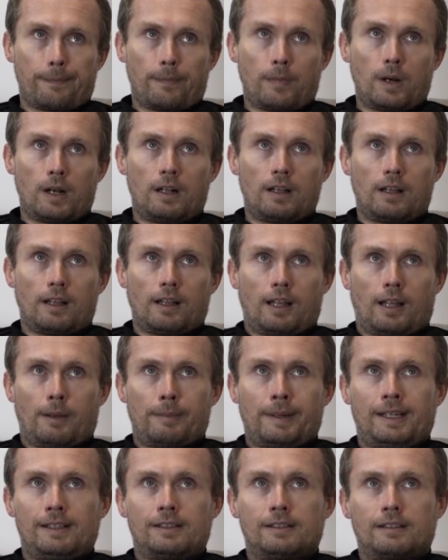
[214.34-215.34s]
Well,
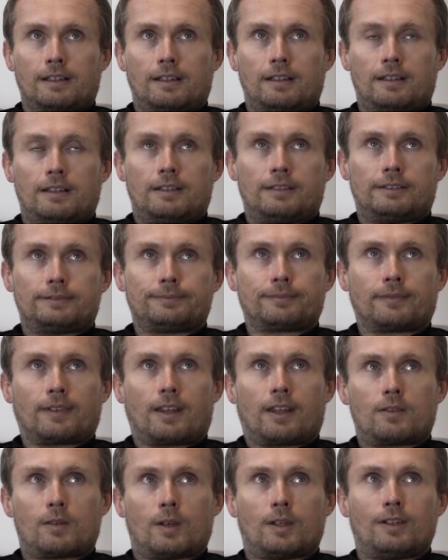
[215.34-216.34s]

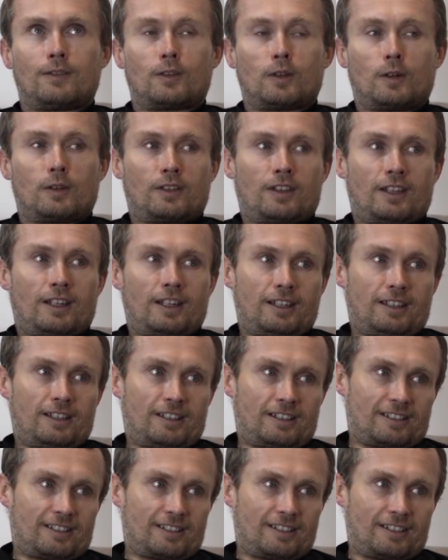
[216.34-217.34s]
so you've got the
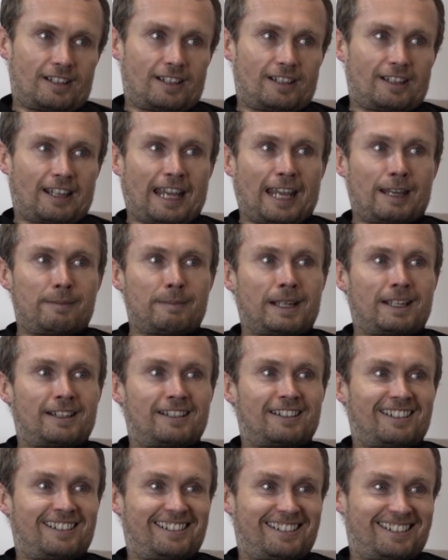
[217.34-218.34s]

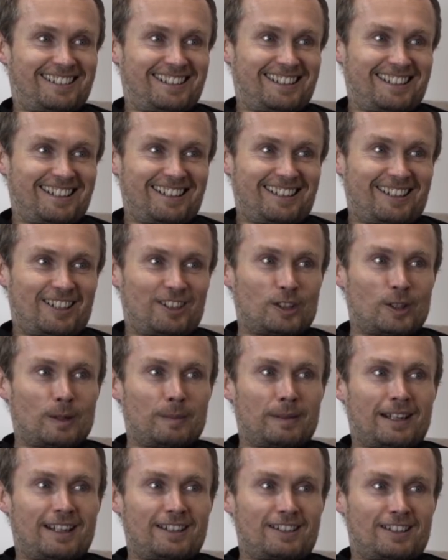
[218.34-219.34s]
K-Man, the
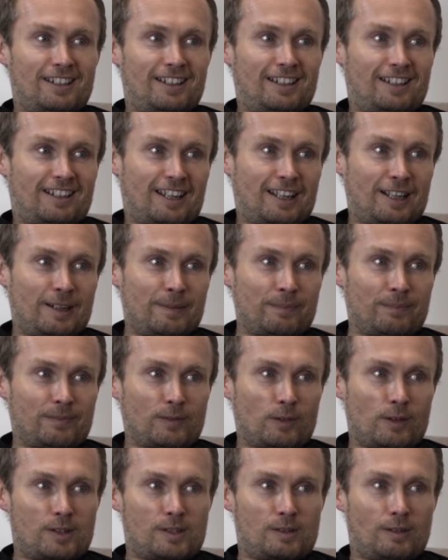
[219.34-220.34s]
Terminator,
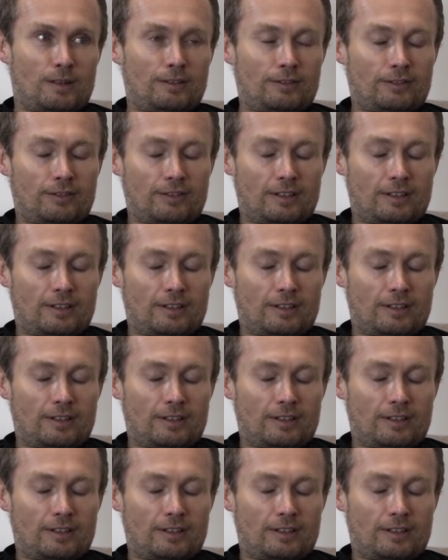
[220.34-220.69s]
Christoph.